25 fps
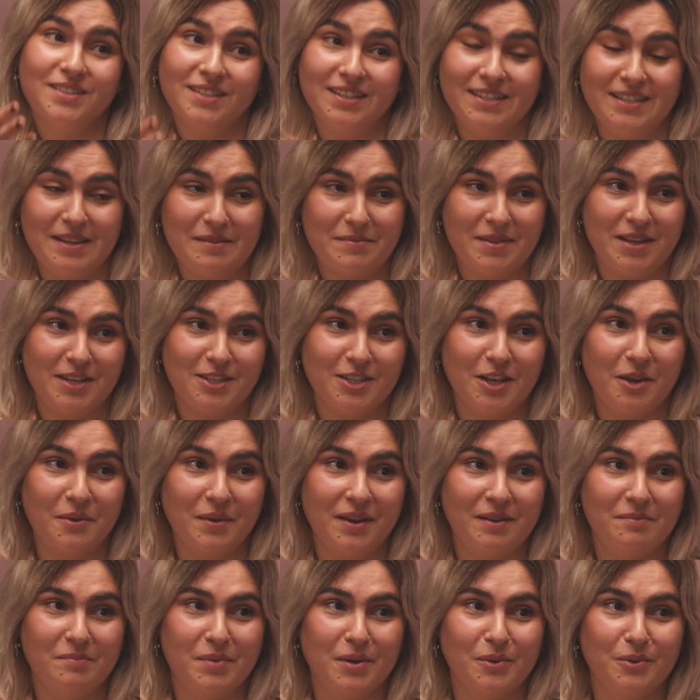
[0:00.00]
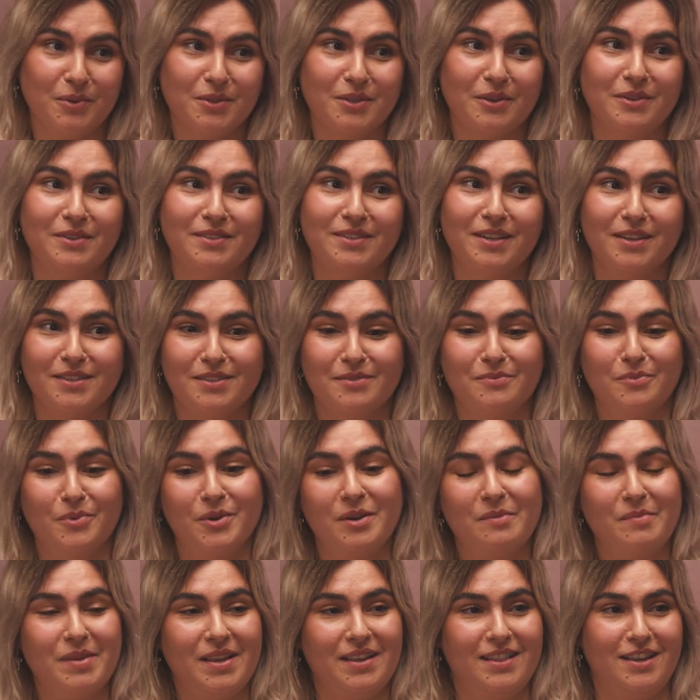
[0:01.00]
to dip their toe in, but also doesn't want
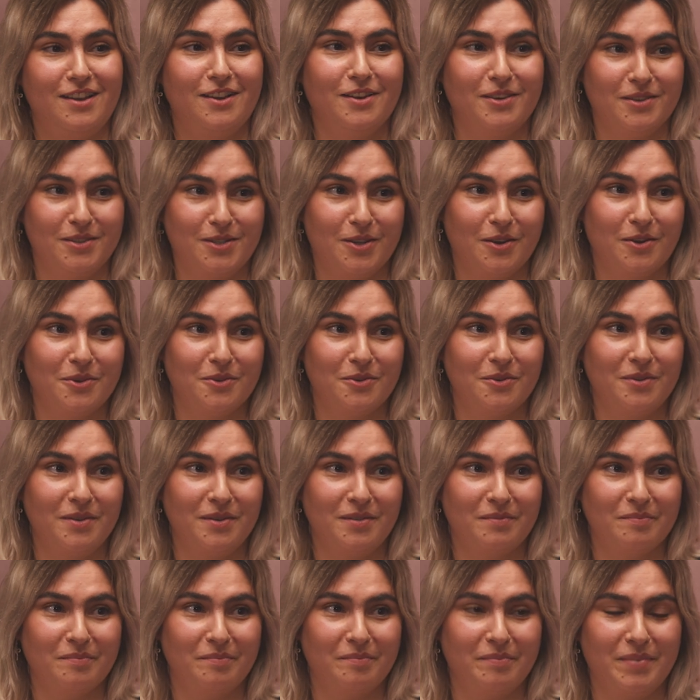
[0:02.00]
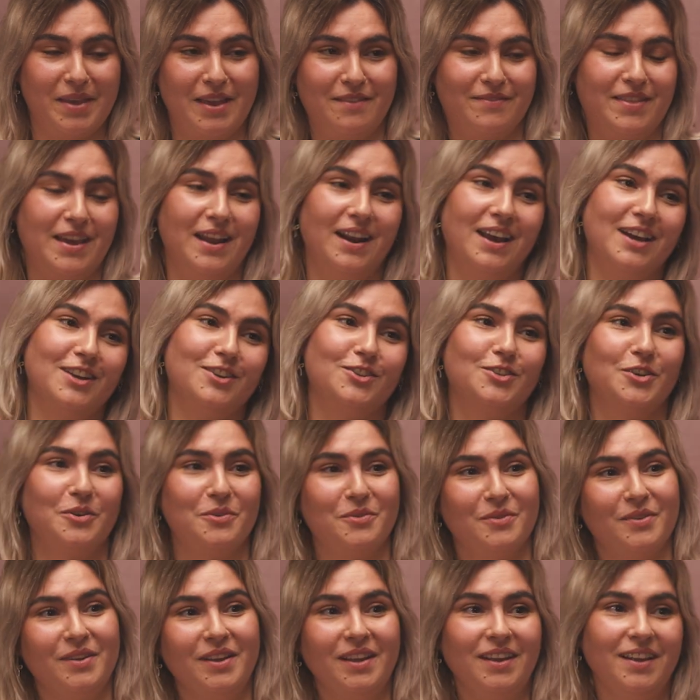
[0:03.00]
to be the asshole if they like
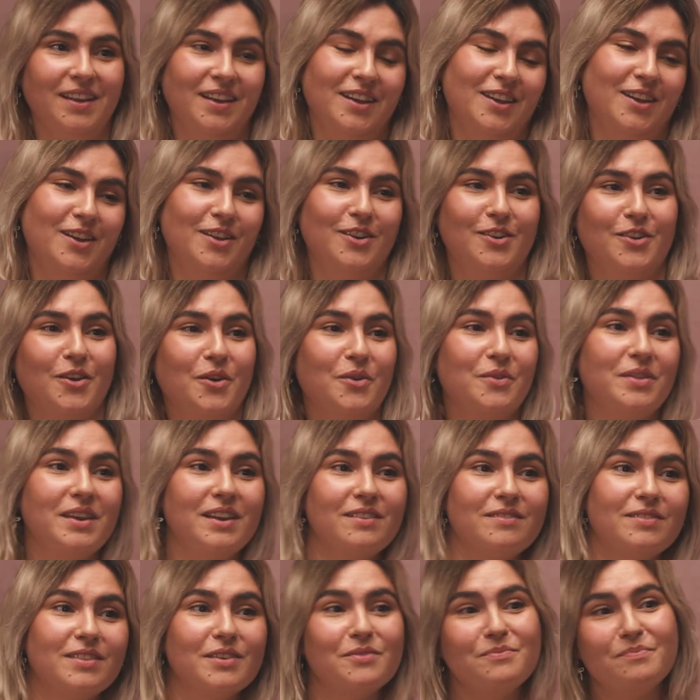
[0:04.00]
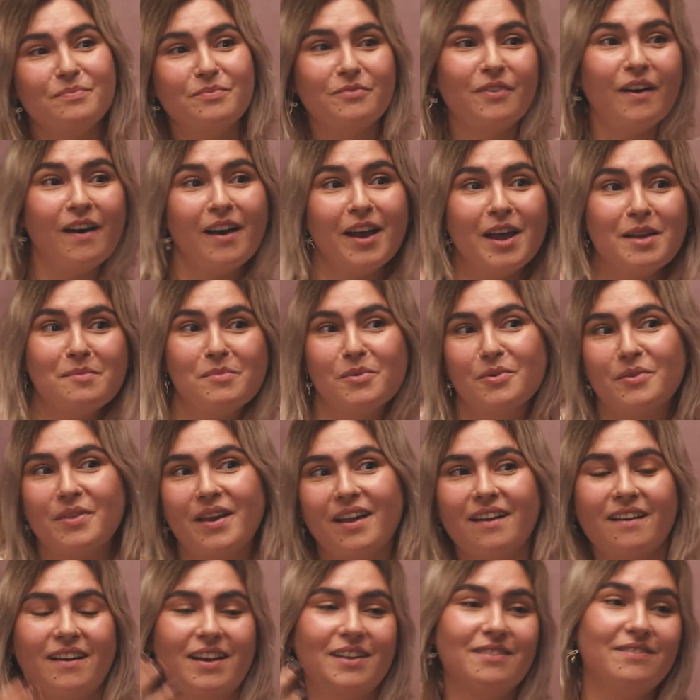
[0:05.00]
don't know the vibe or
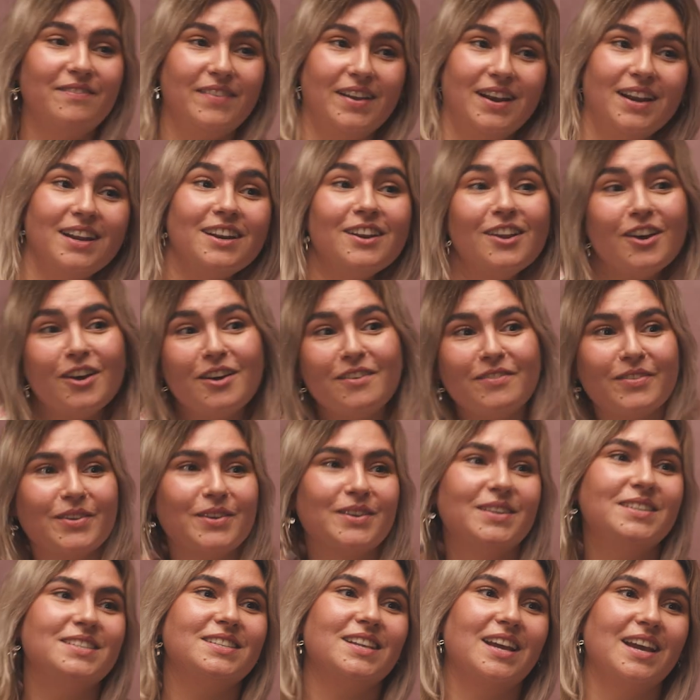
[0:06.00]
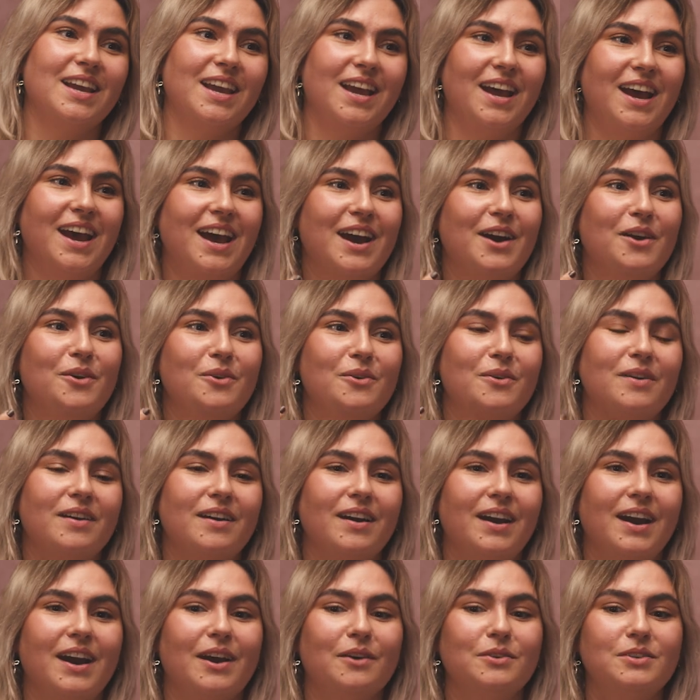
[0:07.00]
they're kind of feeling nervous. Like how
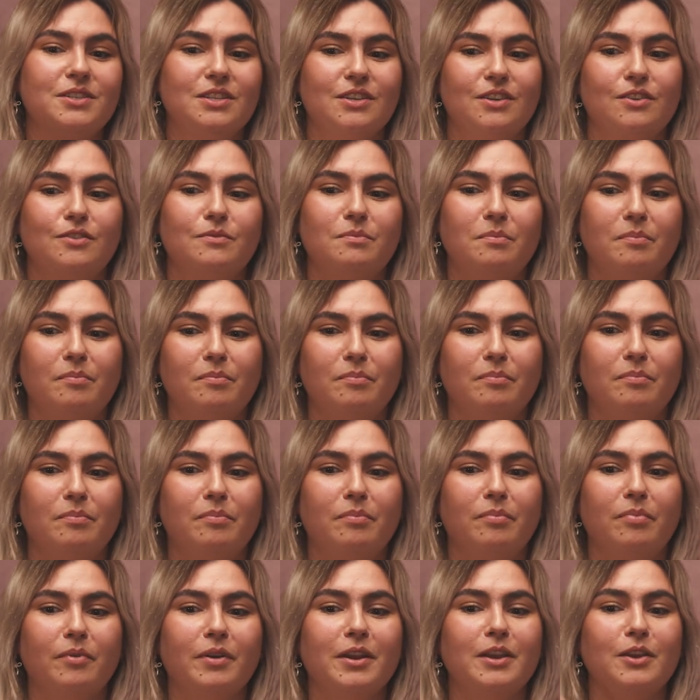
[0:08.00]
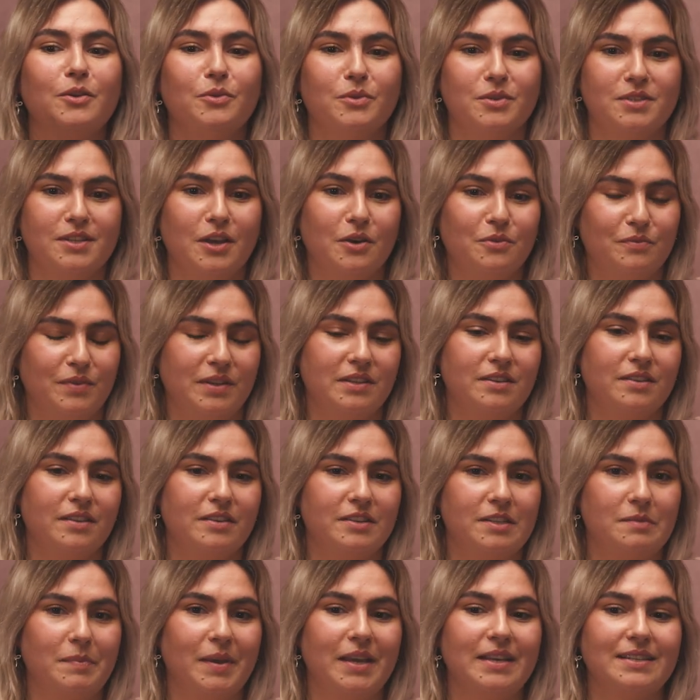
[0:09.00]
do you bring yourself into
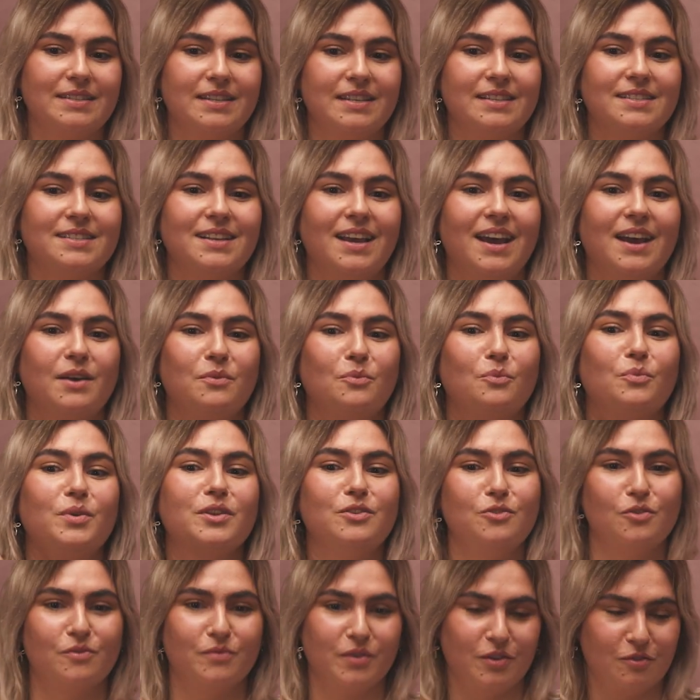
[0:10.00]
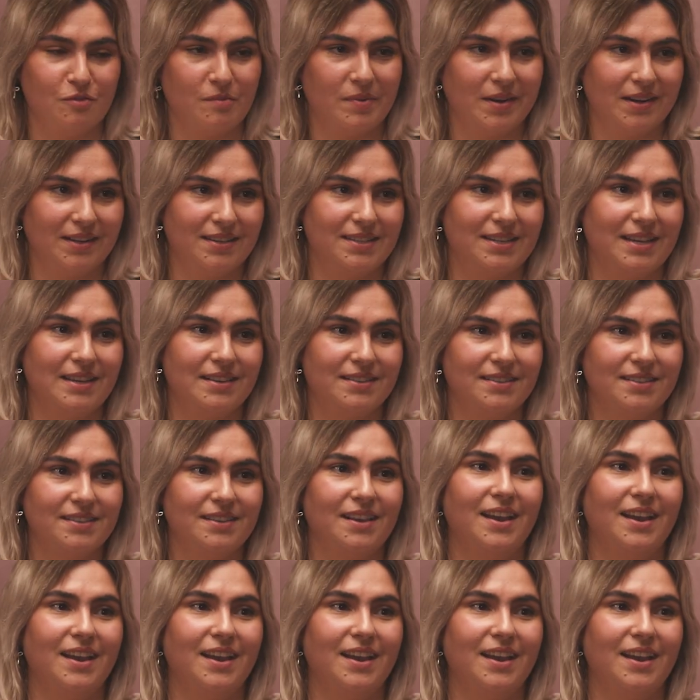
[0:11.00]
those spaces with your vulnerabilities